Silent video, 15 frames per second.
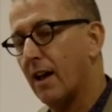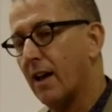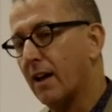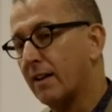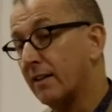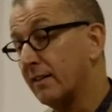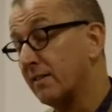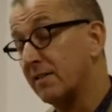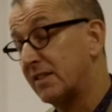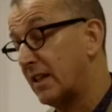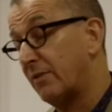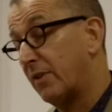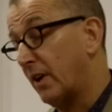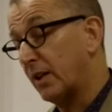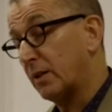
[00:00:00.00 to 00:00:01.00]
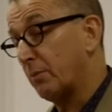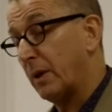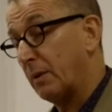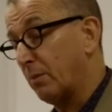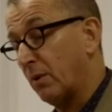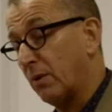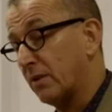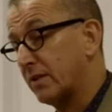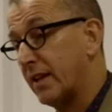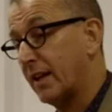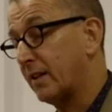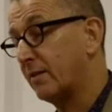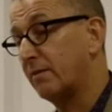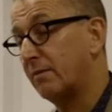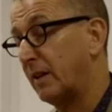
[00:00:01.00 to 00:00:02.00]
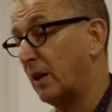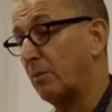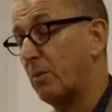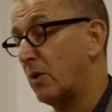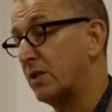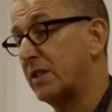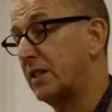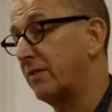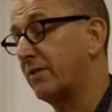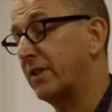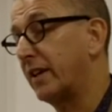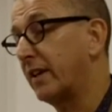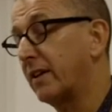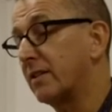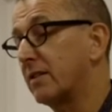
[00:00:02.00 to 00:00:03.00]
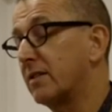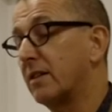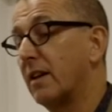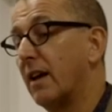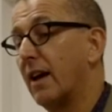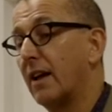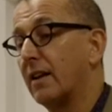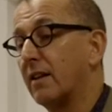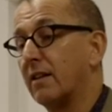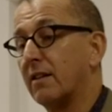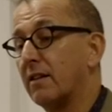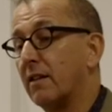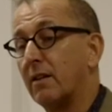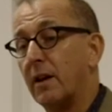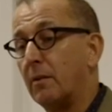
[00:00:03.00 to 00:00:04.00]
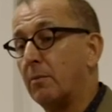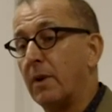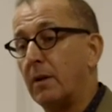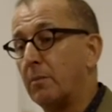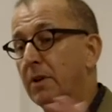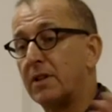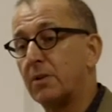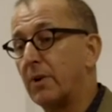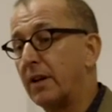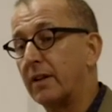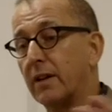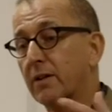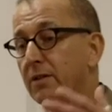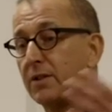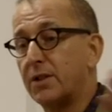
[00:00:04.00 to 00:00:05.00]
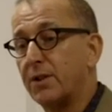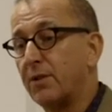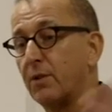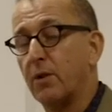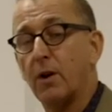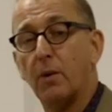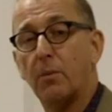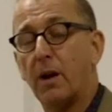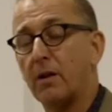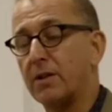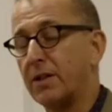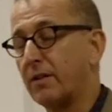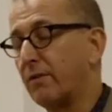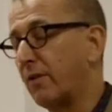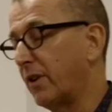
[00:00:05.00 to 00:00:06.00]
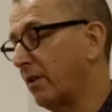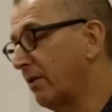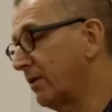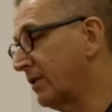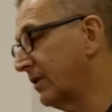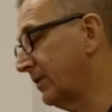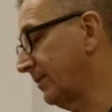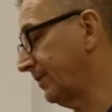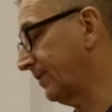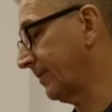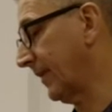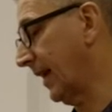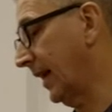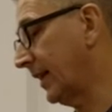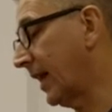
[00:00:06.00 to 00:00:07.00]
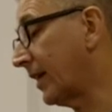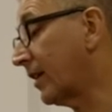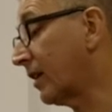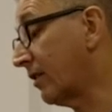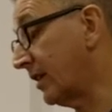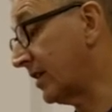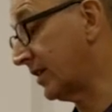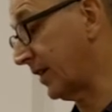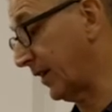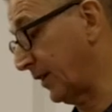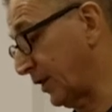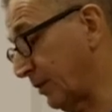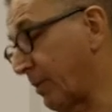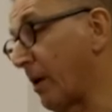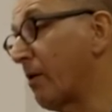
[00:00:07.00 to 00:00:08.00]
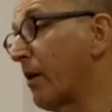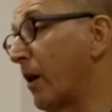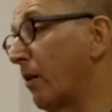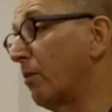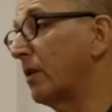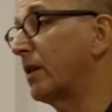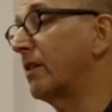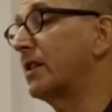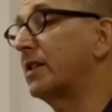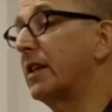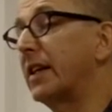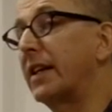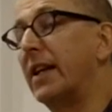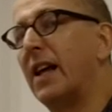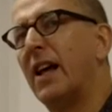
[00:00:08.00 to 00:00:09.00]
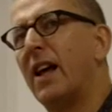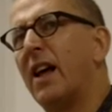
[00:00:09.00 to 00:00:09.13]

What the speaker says: And several other people said, you know, positive things, and in between those two opposing views. And then Christine spoke up. Christine